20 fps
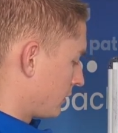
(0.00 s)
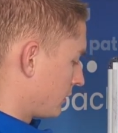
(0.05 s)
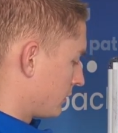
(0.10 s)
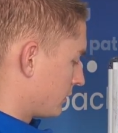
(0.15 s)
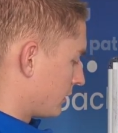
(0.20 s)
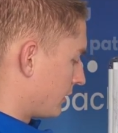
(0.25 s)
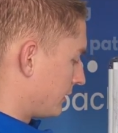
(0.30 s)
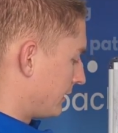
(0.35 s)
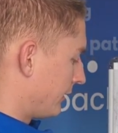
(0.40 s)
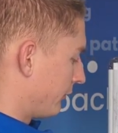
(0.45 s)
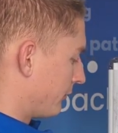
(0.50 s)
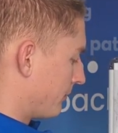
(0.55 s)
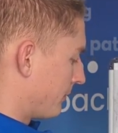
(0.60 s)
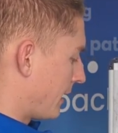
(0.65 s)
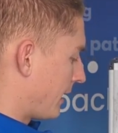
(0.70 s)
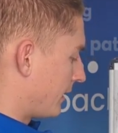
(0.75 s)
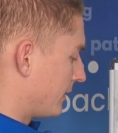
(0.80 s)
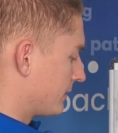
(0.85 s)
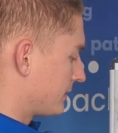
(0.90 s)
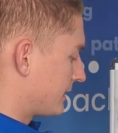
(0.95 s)
So different
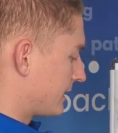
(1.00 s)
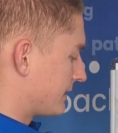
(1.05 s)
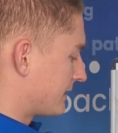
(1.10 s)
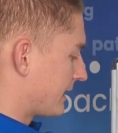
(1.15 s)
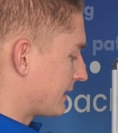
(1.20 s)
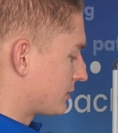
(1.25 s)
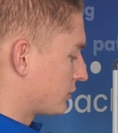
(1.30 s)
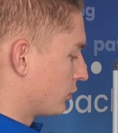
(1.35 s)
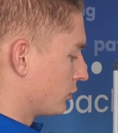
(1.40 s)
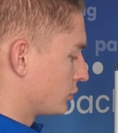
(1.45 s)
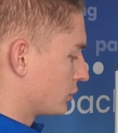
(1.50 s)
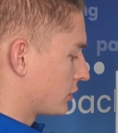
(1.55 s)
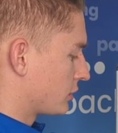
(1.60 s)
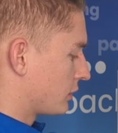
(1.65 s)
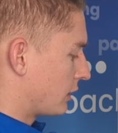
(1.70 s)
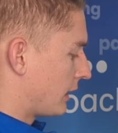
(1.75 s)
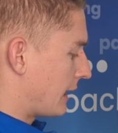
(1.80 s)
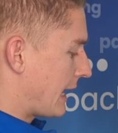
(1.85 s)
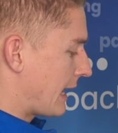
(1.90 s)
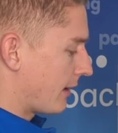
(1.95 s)
balances. That's not just
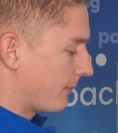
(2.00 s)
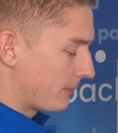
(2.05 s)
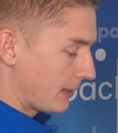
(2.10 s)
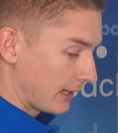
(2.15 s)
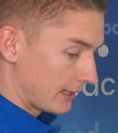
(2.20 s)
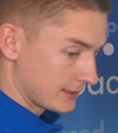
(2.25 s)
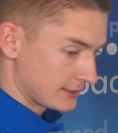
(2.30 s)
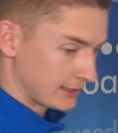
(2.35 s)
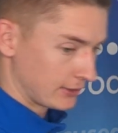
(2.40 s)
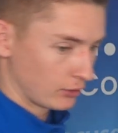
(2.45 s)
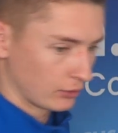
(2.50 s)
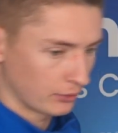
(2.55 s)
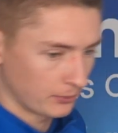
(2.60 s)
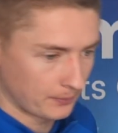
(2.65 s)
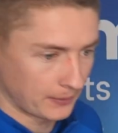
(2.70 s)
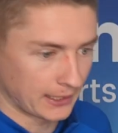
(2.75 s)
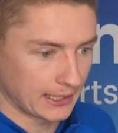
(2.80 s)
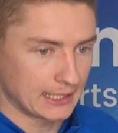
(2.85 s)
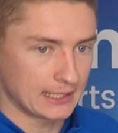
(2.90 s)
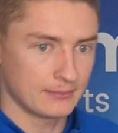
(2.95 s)
like balancing on a
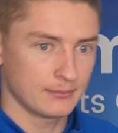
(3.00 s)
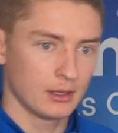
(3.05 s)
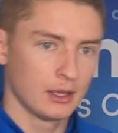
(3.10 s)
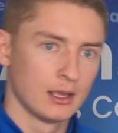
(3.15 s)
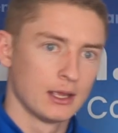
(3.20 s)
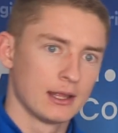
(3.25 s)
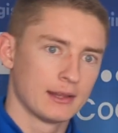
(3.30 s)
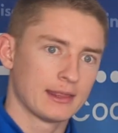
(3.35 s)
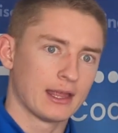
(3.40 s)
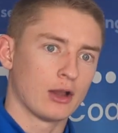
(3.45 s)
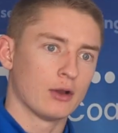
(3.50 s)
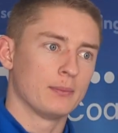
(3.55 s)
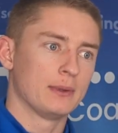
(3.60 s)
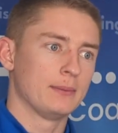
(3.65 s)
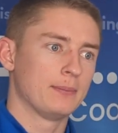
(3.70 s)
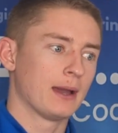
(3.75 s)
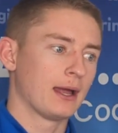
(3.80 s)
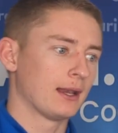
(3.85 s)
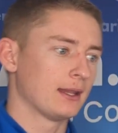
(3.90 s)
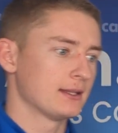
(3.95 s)
beam. That will be
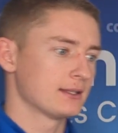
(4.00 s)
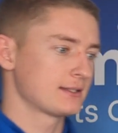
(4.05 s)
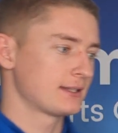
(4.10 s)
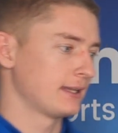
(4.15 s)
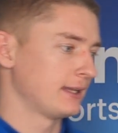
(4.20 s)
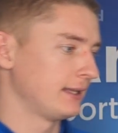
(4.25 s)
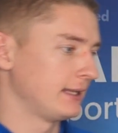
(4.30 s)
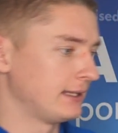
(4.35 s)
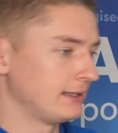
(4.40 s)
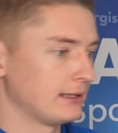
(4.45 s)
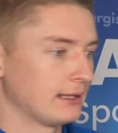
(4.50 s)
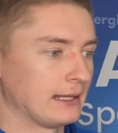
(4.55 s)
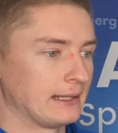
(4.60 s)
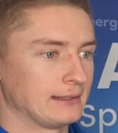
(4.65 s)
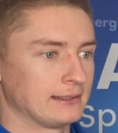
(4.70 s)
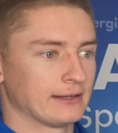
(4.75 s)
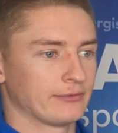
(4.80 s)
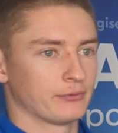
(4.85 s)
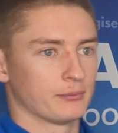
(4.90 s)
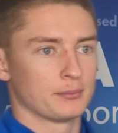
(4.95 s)
balancing in
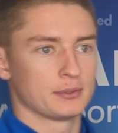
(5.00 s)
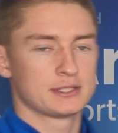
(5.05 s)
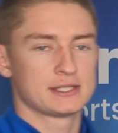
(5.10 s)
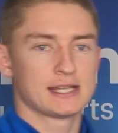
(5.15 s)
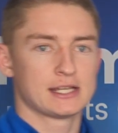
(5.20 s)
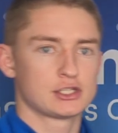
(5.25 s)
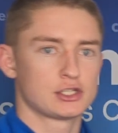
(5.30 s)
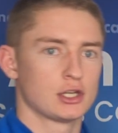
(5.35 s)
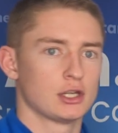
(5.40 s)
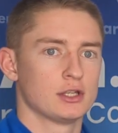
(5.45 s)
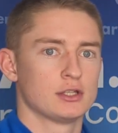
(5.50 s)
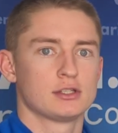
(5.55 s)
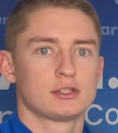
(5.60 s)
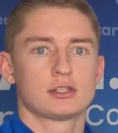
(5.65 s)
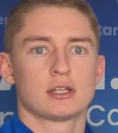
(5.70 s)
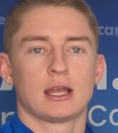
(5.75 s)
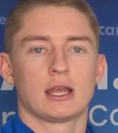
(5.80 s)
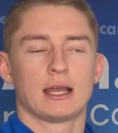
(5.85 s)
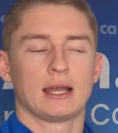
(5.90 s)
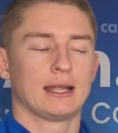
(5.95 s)
different
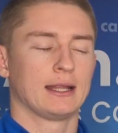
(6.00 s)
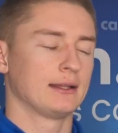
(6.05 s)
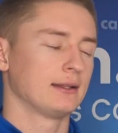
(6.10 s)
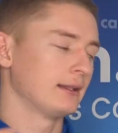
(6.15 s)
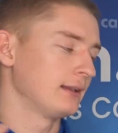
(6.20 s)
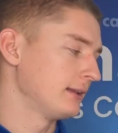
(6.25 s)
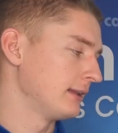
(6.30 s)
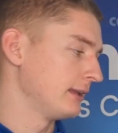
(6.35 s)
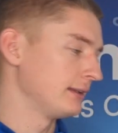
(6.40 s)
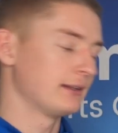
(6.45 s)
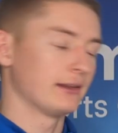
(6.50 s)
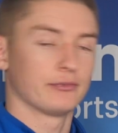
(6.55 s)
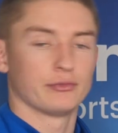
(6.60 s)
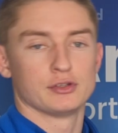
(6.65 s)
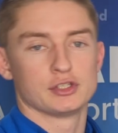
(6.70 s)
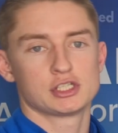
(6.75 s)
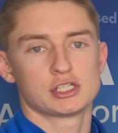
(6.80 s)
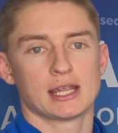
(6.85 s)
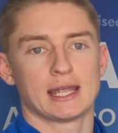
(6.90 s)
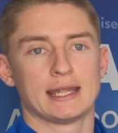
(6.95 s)
positions and different
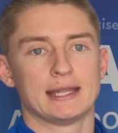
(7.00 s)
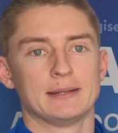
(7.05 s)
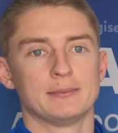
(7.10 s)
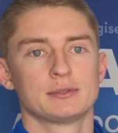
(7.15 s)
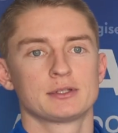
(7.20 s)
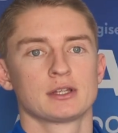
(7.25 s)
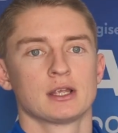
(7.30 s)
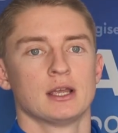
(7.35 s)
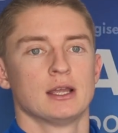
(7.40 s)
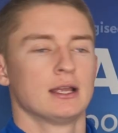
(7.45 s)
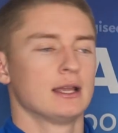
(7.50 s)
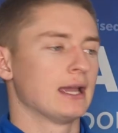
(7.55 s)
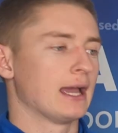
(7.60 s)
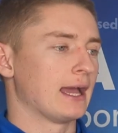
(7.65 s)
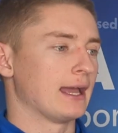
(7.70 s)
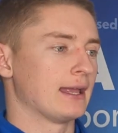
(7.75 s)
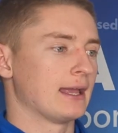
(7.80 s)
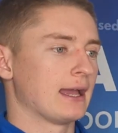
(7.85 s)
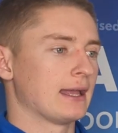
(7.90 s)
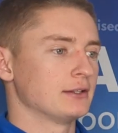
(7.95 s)
shapes.
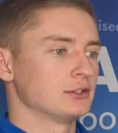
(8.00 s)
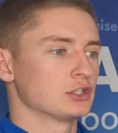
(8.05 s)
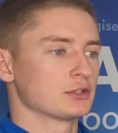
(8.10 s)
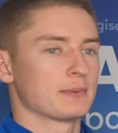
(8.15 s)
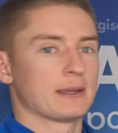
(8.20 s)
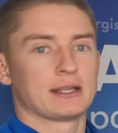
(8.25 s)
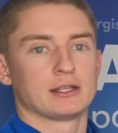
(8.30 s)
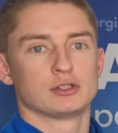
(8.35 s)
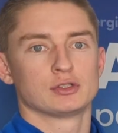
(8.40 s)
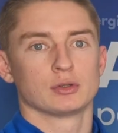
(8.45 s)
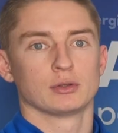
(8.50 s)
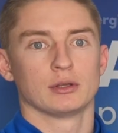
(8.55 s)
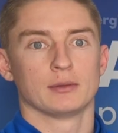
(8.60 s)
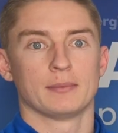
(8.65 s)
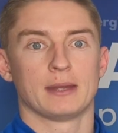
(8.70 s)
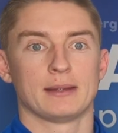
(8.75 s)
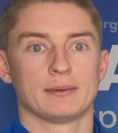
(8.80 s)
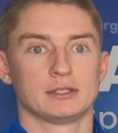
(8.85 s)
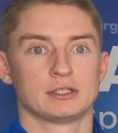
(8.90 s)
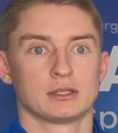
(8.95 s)
And just making sure that
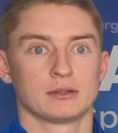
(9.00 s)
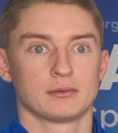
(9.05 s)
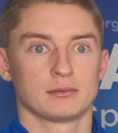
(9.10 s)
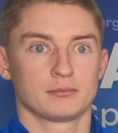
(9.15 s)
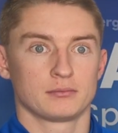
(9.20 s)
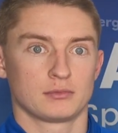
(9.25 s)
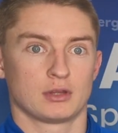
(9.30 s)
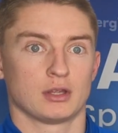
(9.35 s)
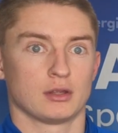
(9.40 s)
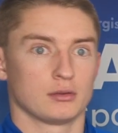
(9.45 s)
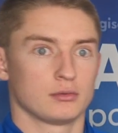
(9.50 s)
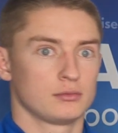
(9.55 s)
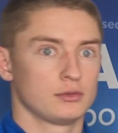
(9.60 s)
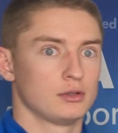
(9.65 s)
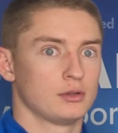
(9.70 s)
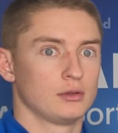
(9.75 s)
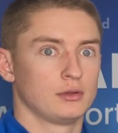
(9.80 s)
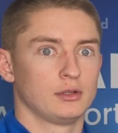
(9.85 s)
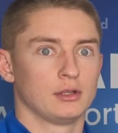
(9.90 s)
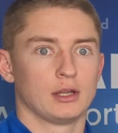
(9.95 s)

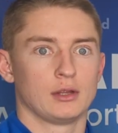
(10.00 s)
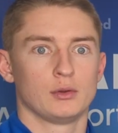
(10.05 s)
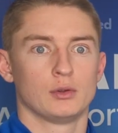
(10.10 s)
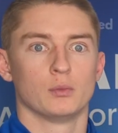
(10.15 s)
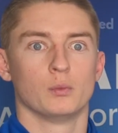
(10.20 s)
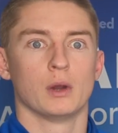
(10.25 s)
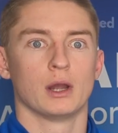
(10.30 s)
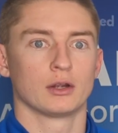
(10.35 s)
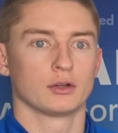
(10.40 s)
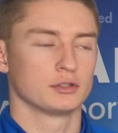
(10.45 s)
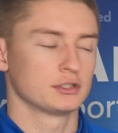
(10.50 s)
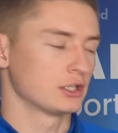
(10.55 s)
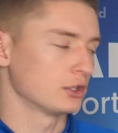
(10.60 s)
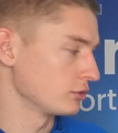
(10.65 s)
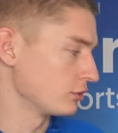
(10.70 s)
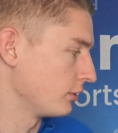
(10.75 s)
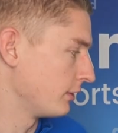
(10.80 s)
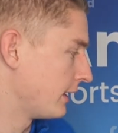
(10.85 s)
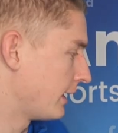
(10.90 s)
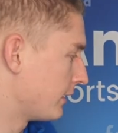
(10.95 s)
you can work on
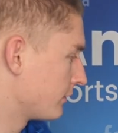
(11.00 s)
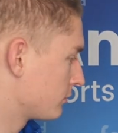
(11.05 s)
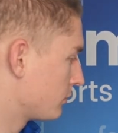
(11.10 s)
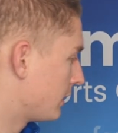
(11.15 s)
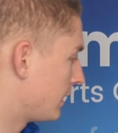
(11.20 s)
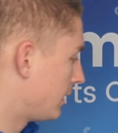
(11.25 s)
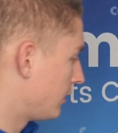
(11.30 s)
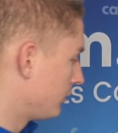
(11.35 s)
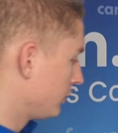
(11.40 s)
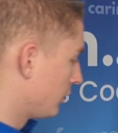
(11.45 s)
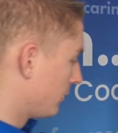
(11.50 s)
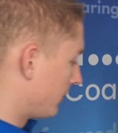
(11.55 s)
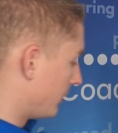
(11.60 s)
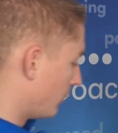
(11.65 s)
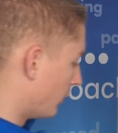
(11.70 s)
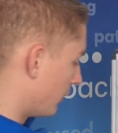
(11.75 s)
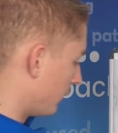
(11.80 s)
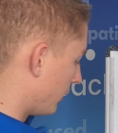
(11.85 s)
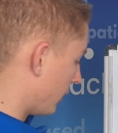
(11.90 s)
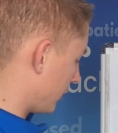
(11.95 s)
children on that as well. You'll be
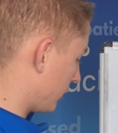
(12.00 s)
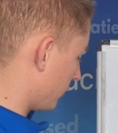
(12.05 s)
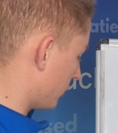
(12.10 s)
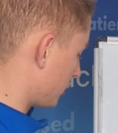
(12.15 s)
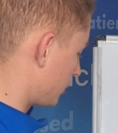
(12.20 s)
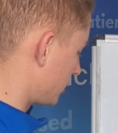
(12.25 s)
working on